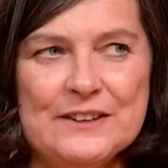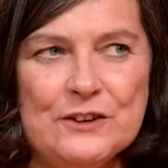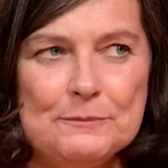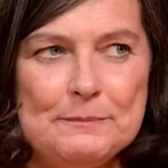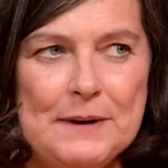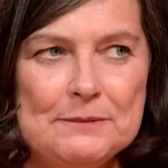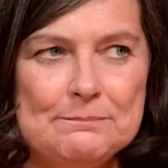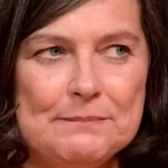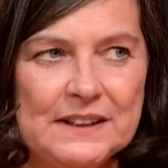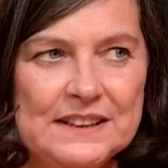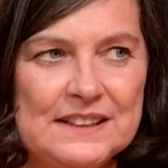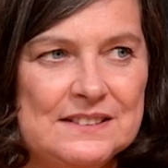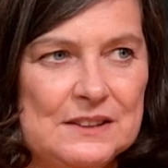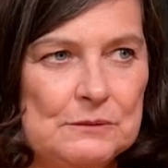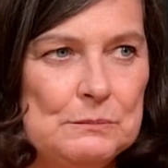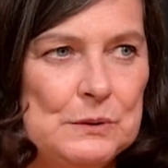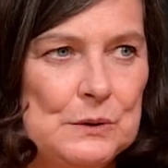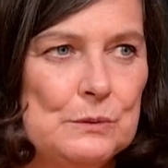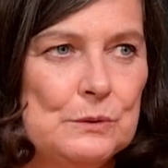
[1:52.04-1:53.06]
good about money is
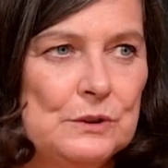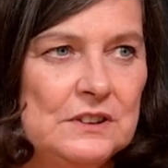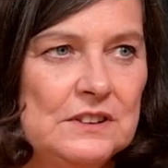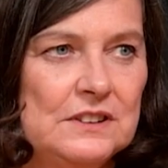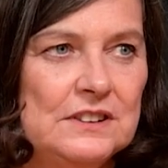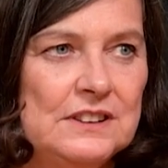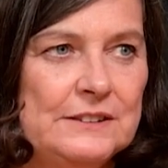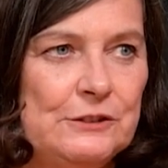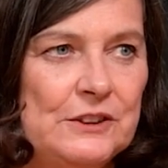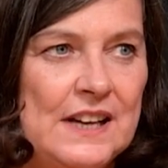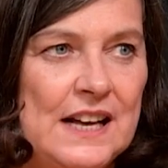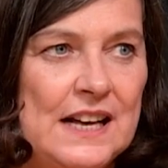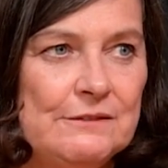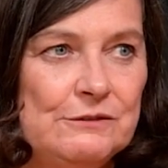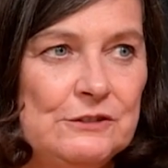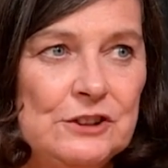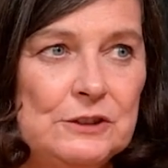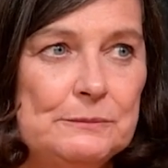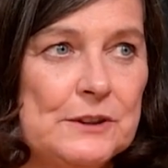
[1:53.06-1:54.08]
important. If you
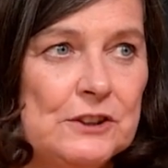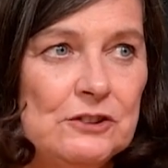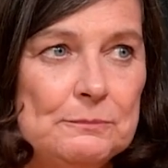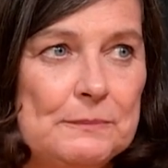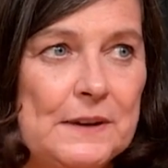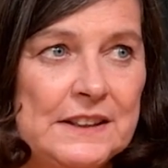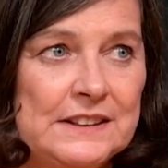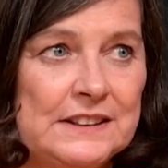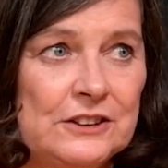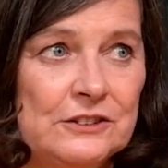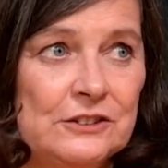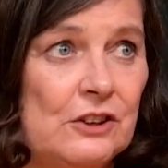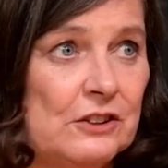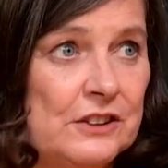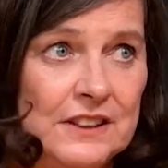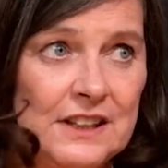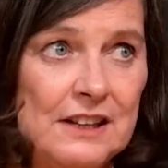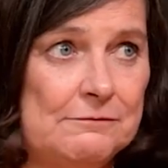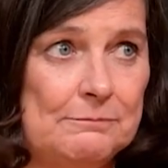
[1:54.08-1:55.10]
have too much money or
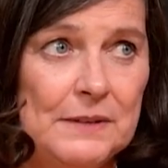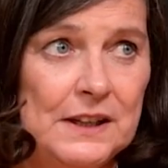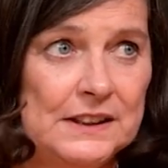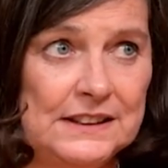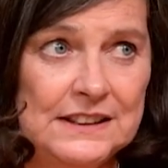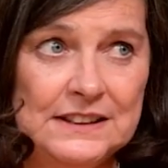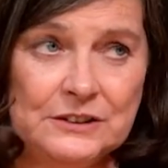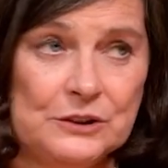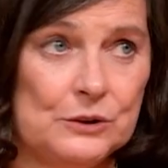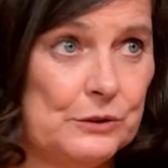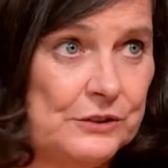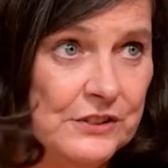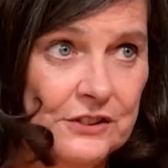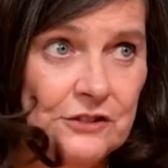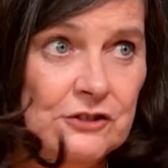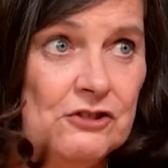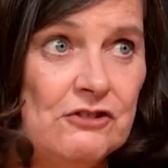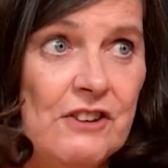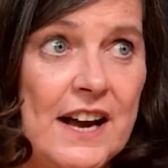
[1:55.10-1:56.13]
not enough money, it
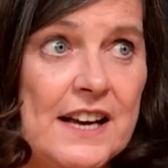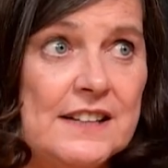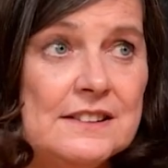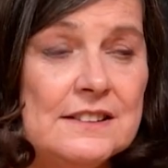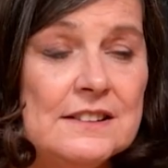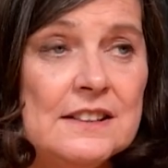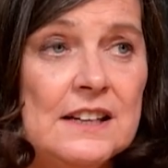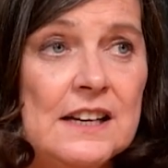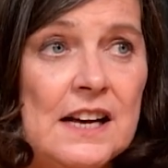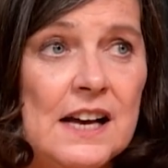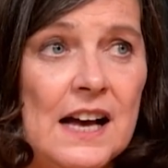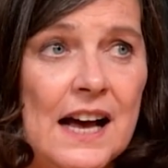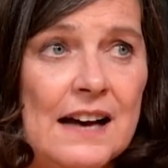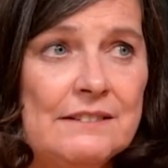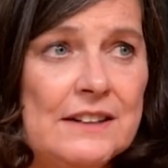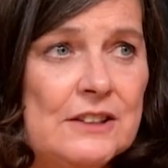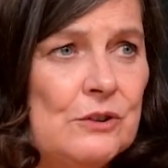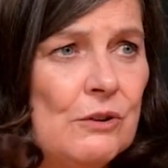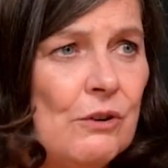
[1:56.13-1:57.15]
causes stress.
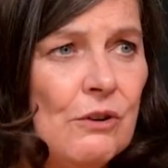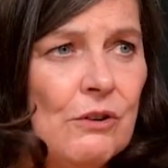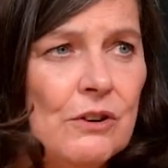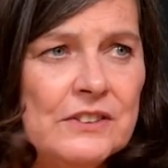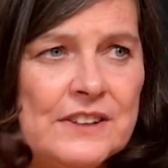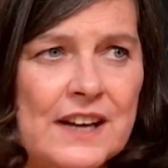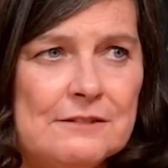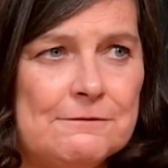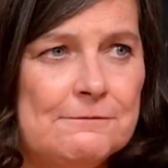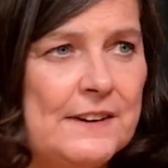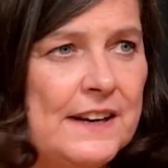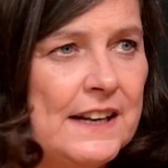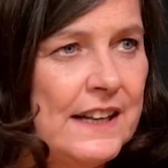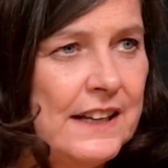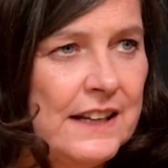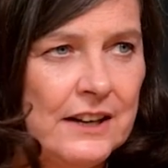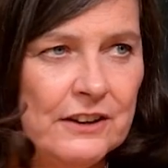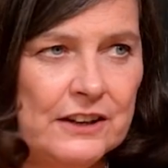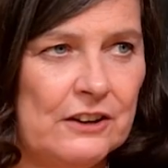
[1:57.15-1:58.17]
And there's all that
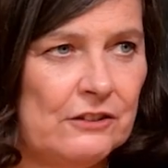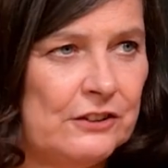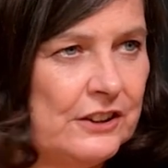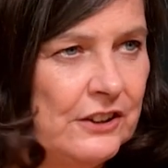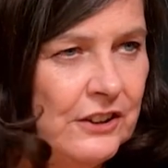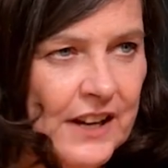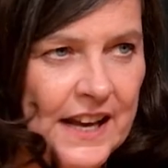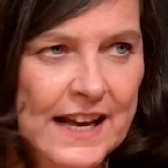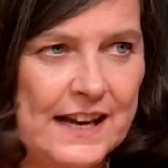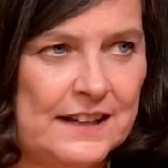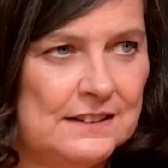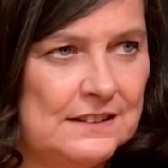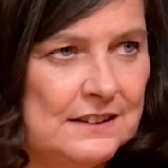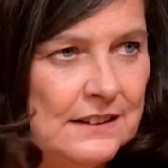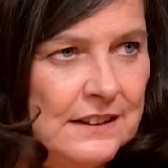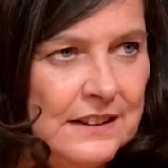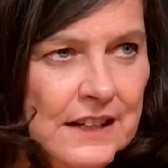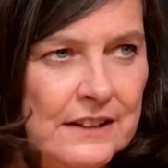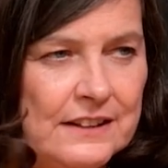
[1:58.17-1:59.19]
feeling going on in your head.
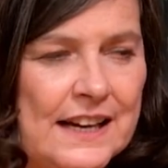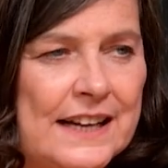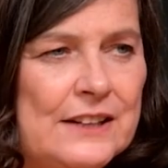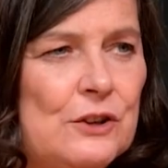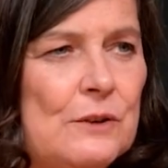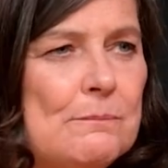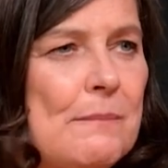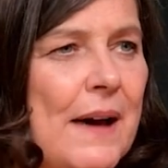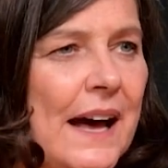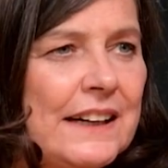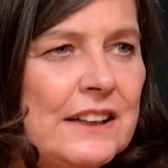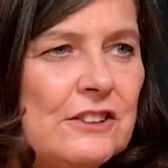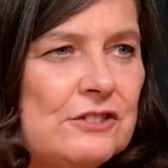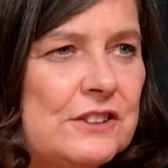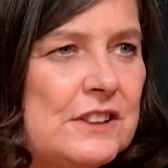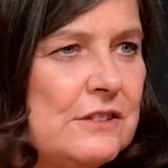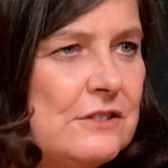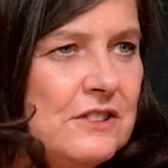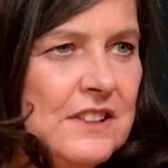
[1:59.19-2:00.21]
Can you
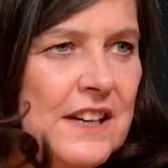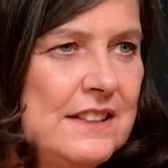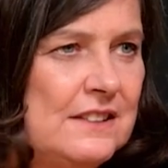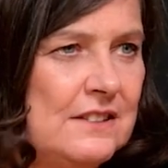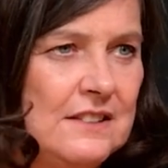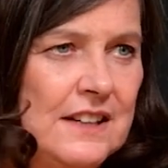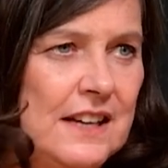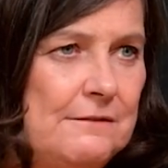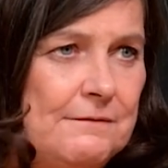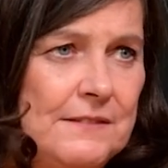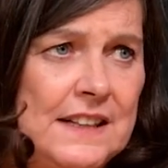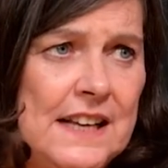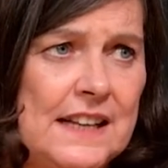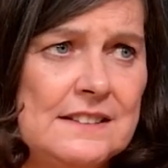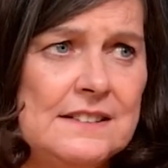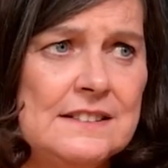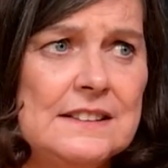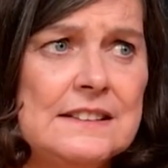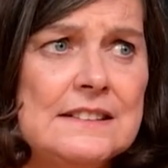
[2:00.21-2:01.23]
manage those day-to-day
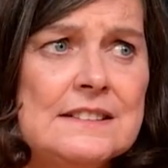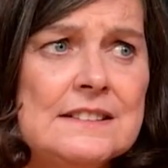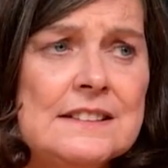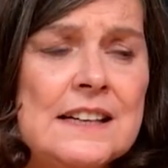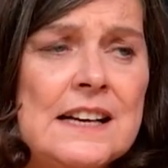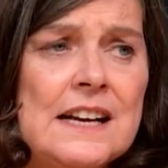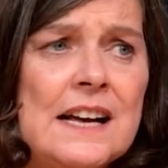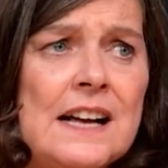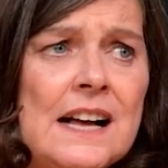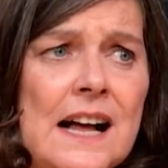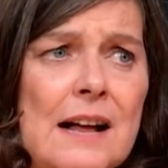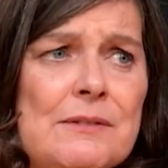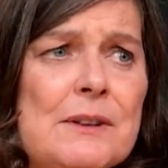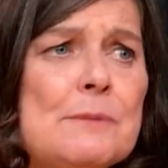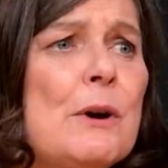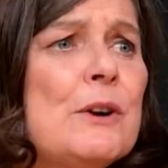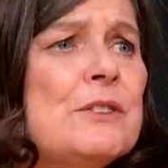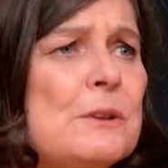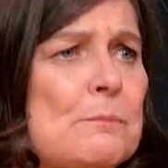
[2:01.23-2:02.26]
finances?
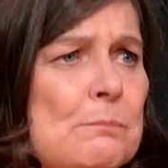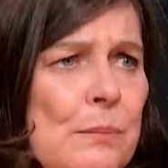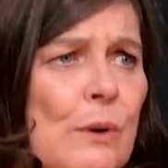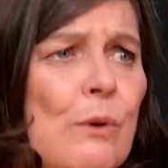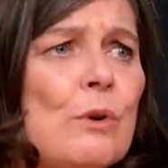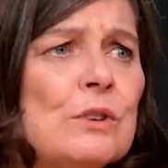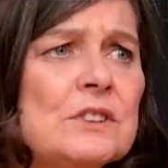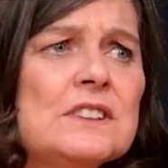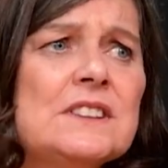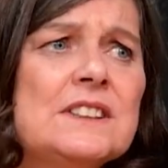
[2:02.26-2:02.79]
The most important